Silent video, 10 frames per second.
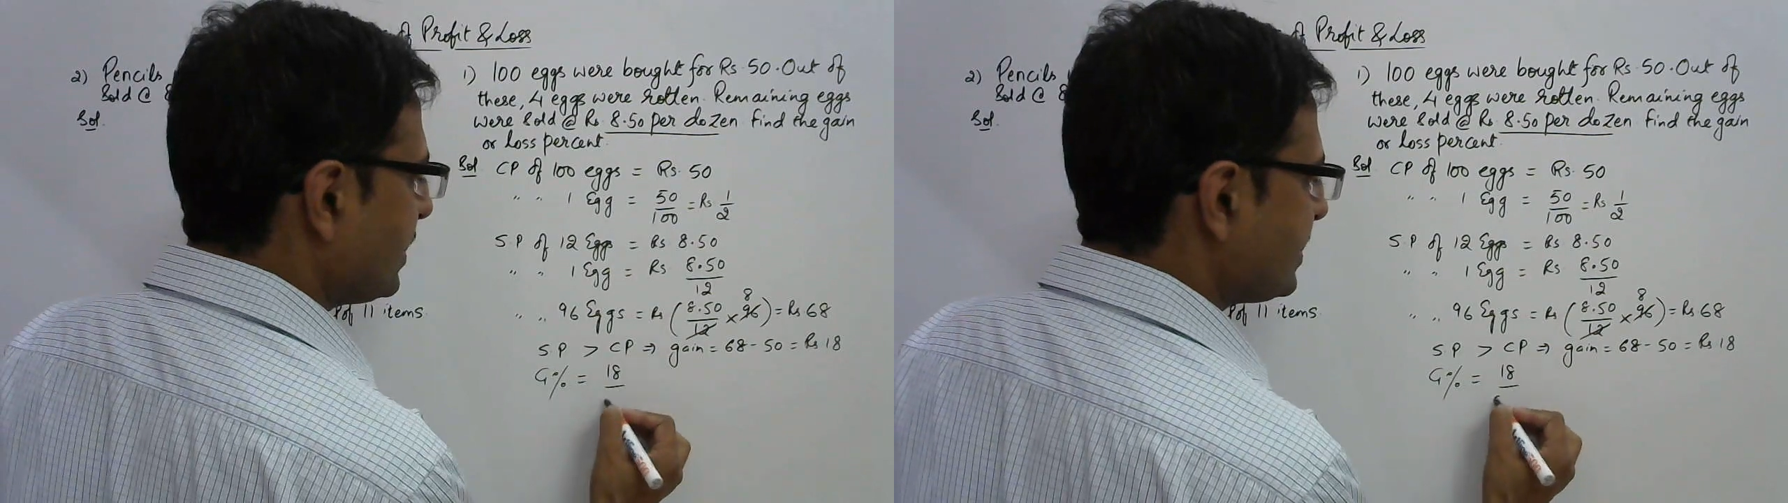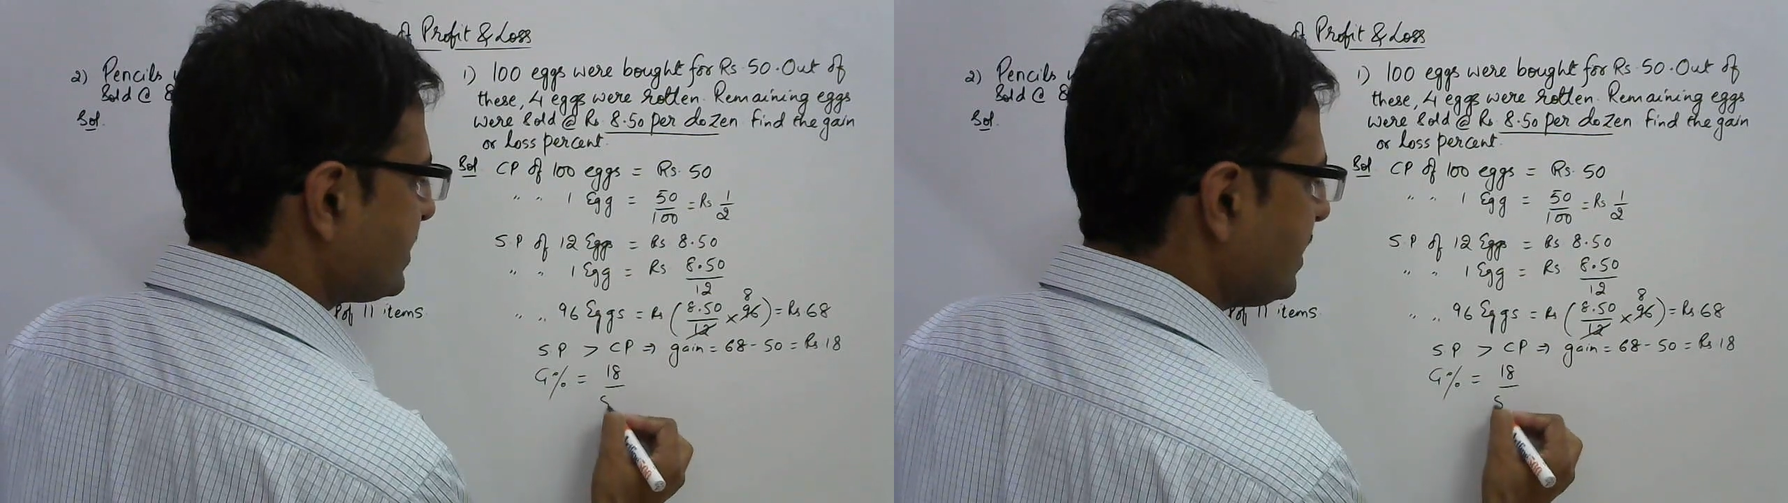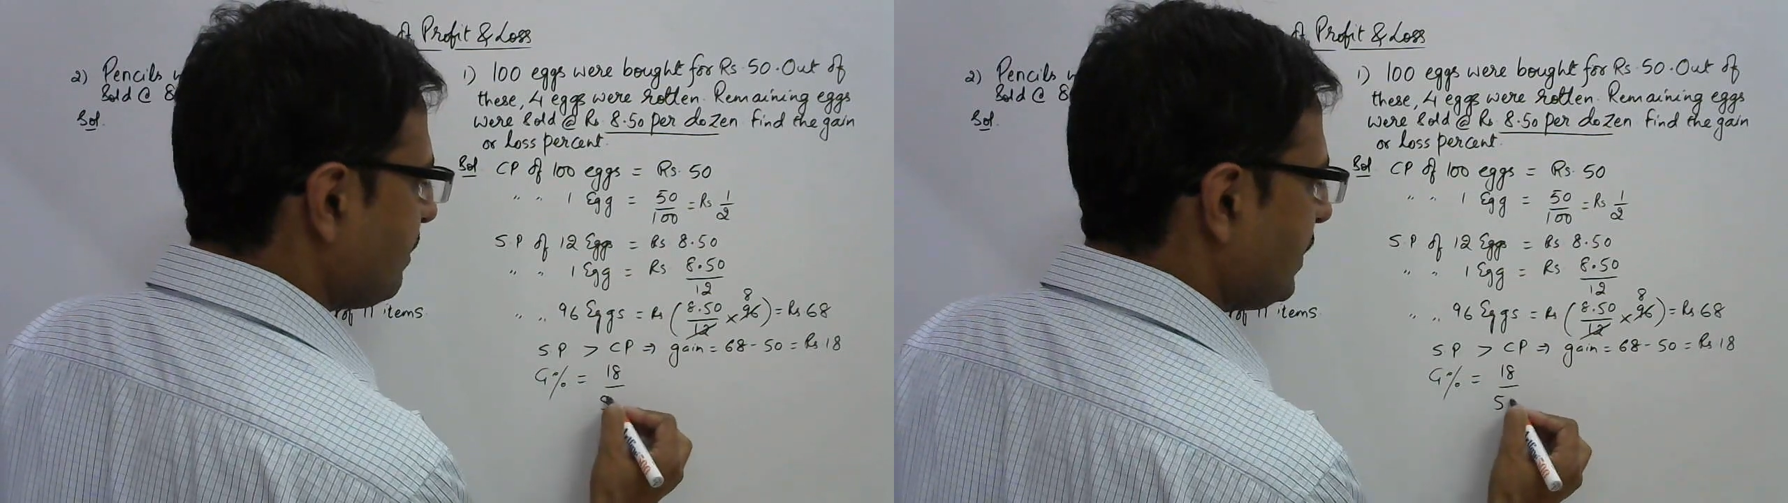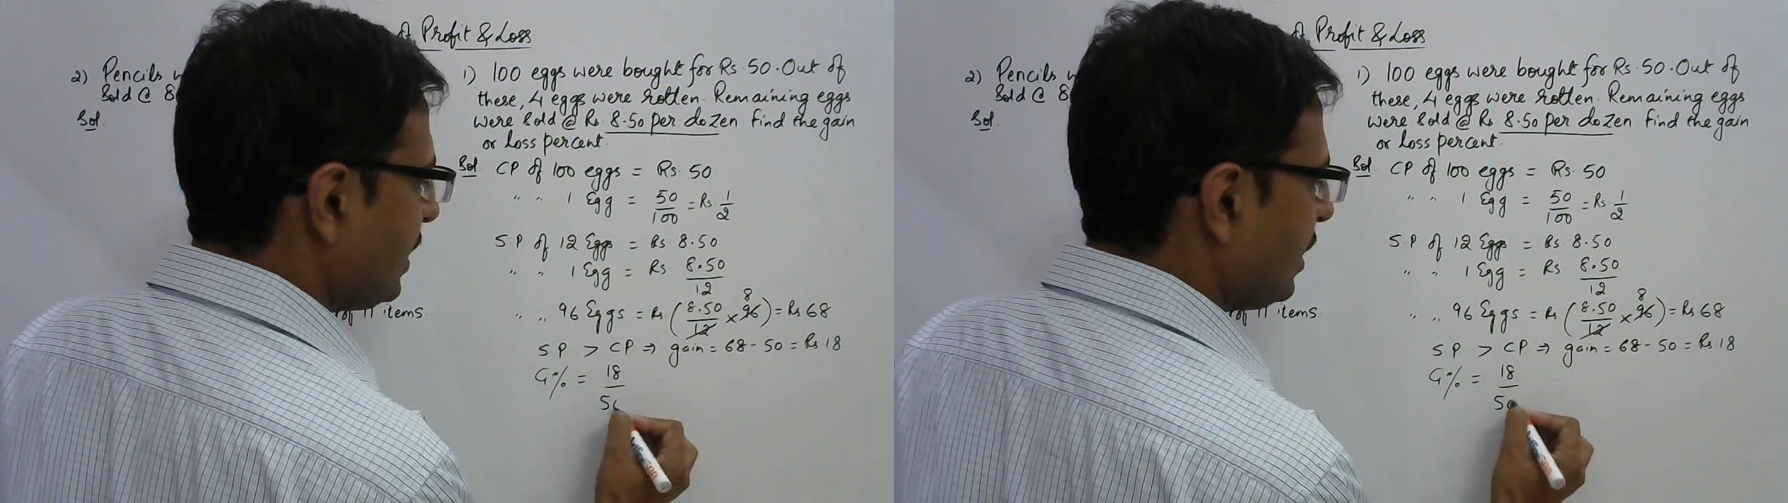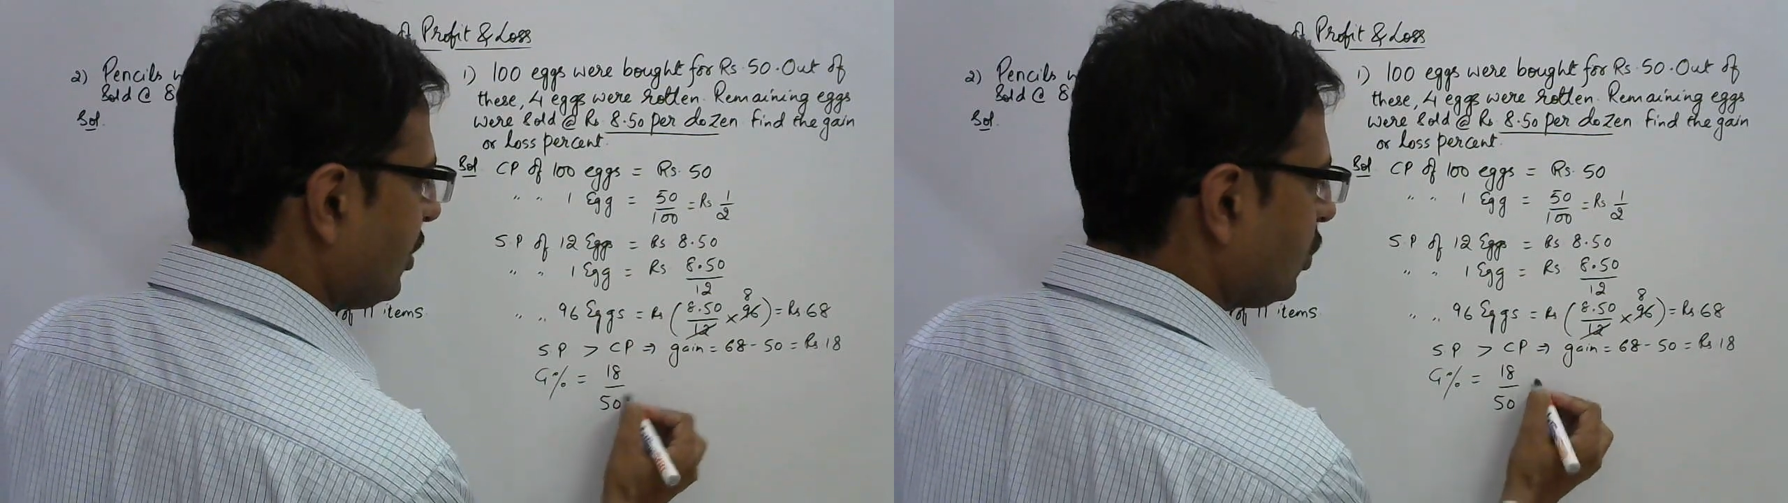CP
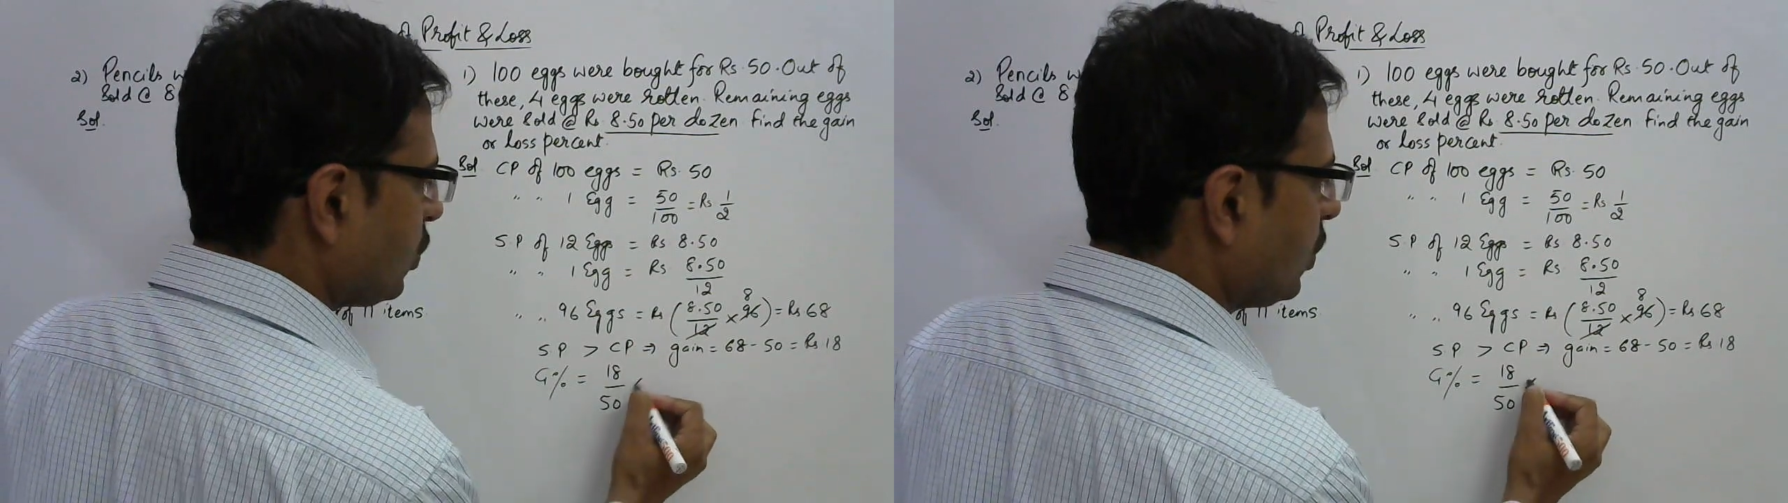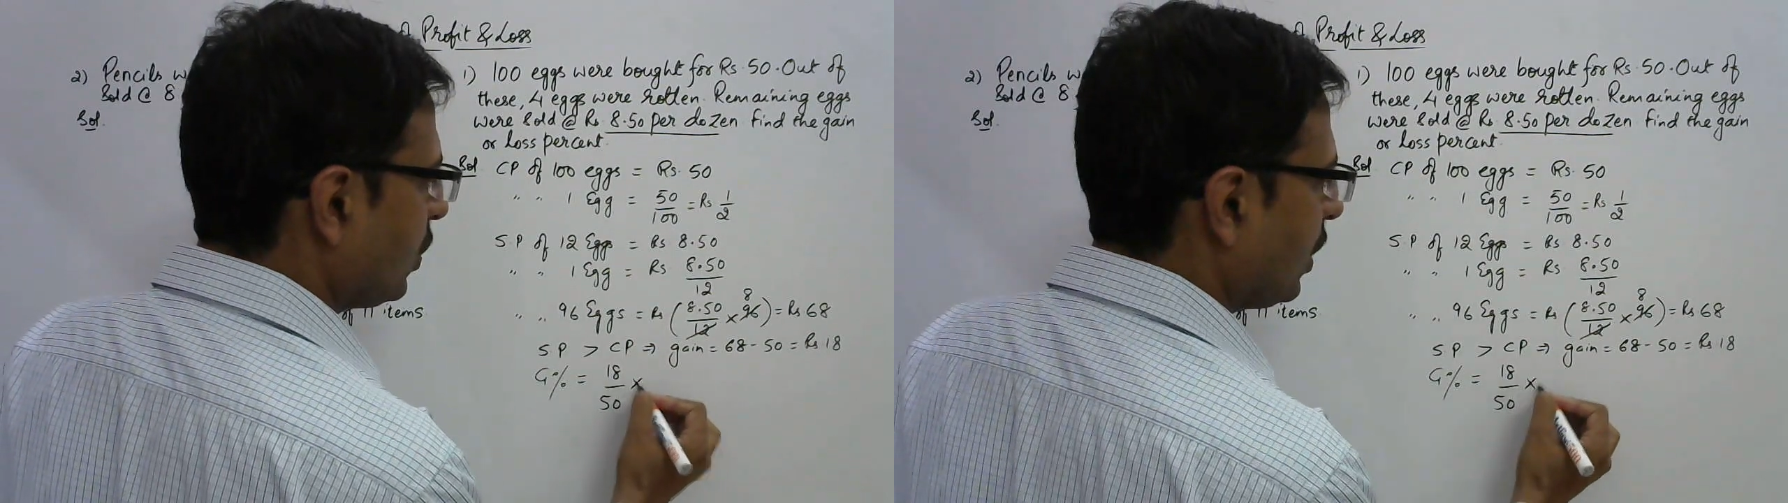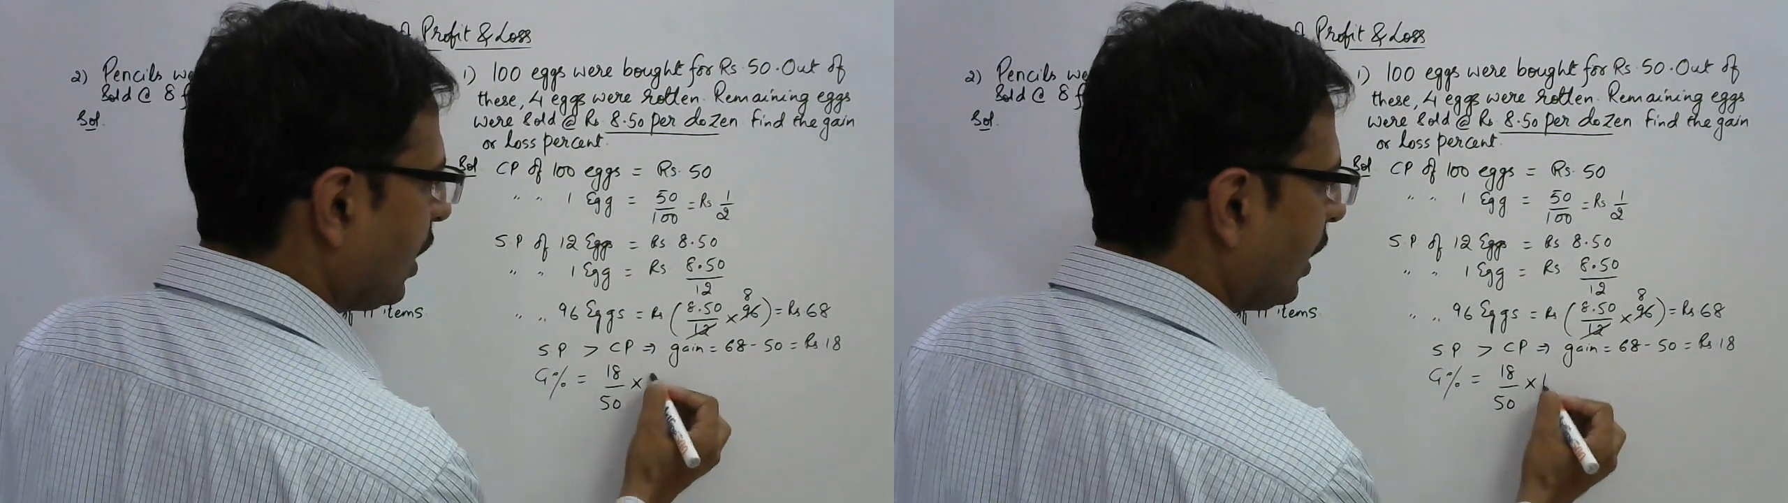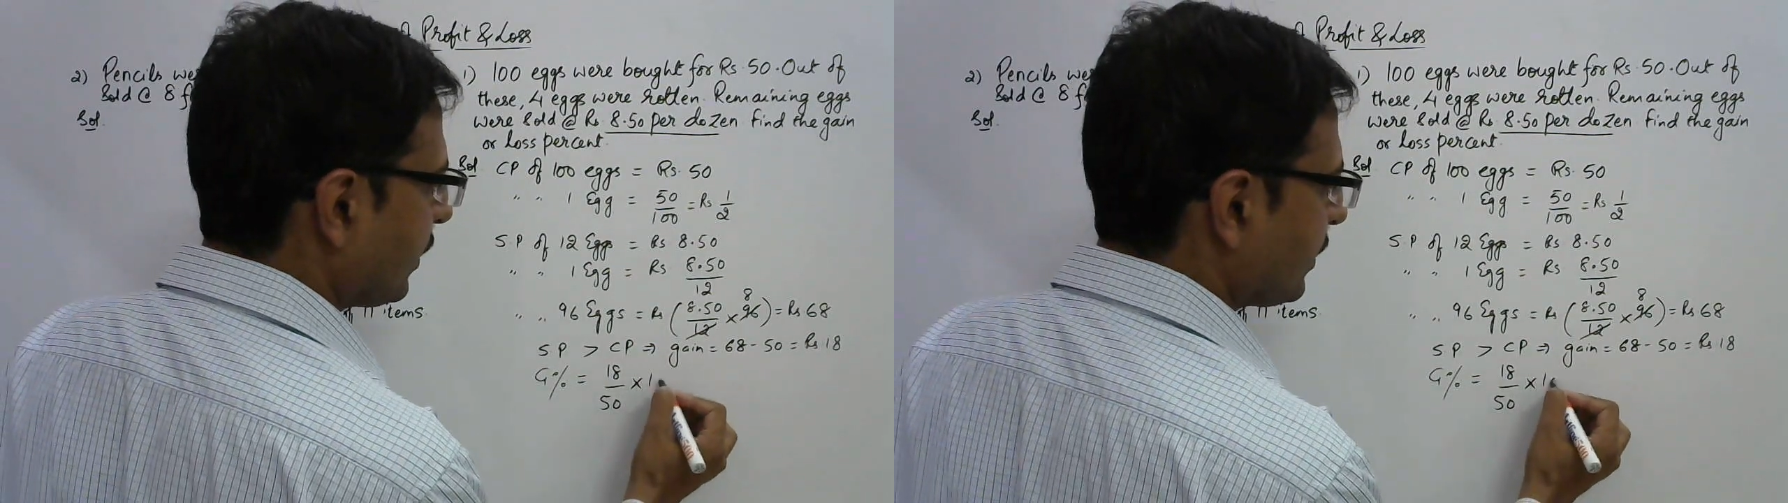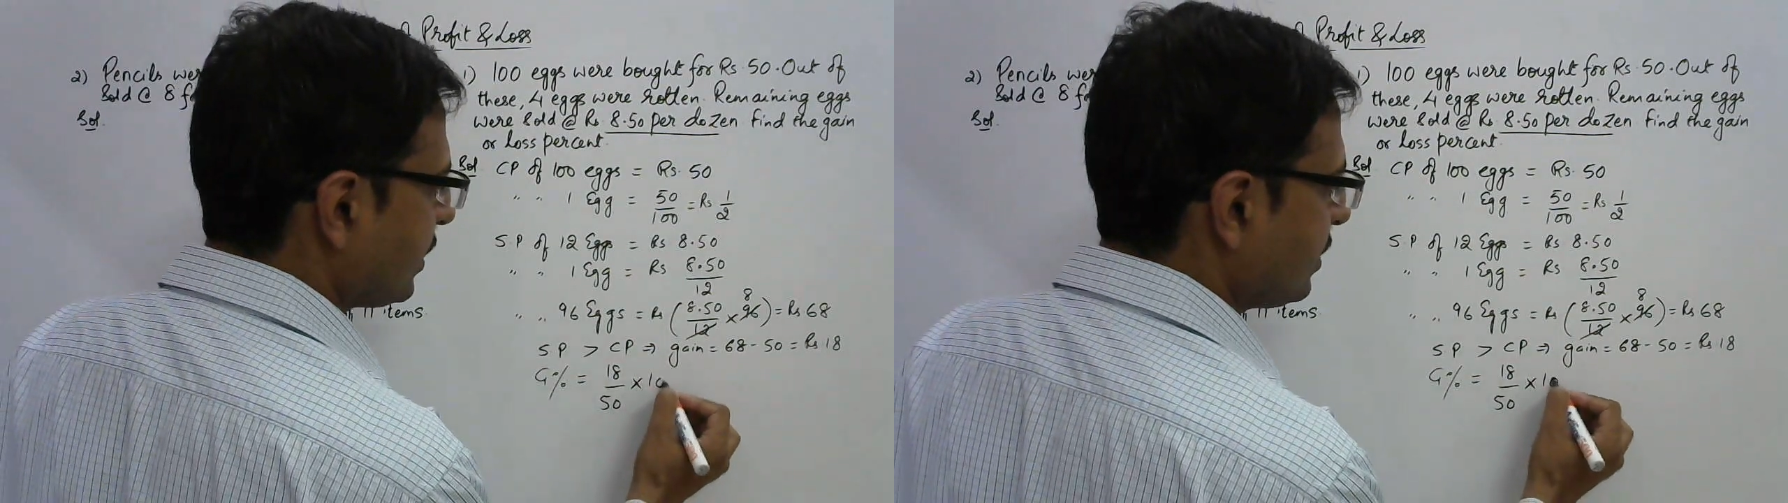into
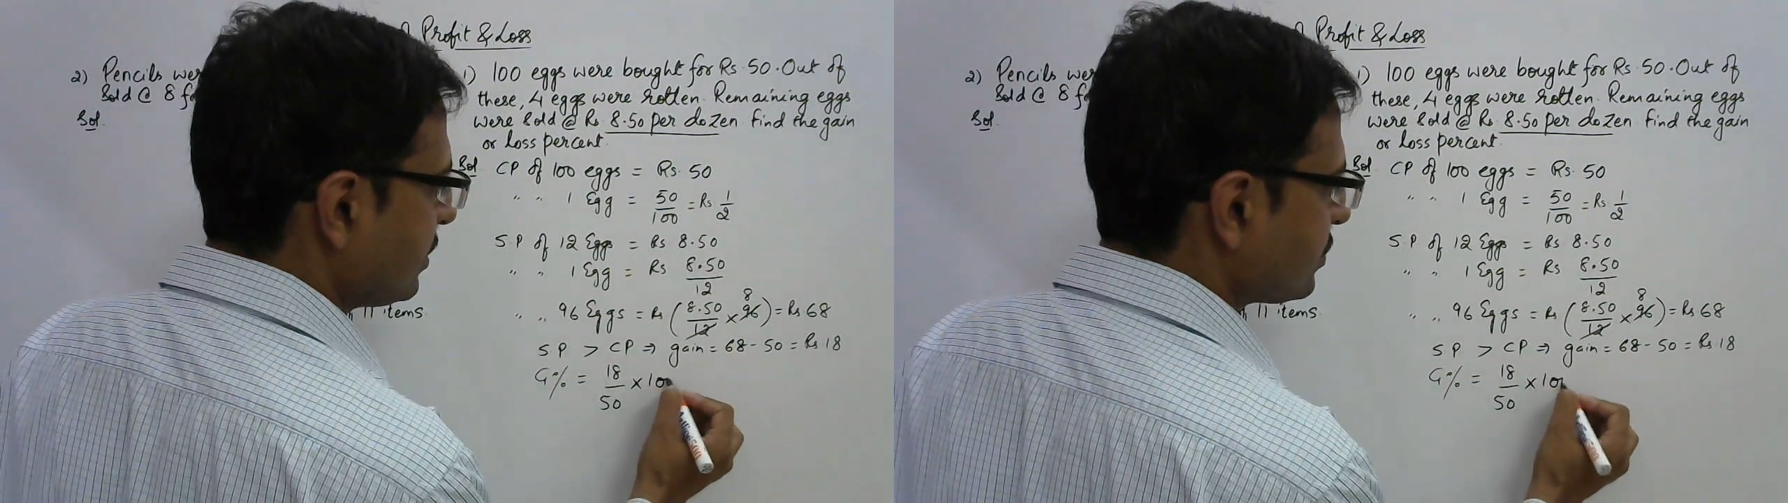100.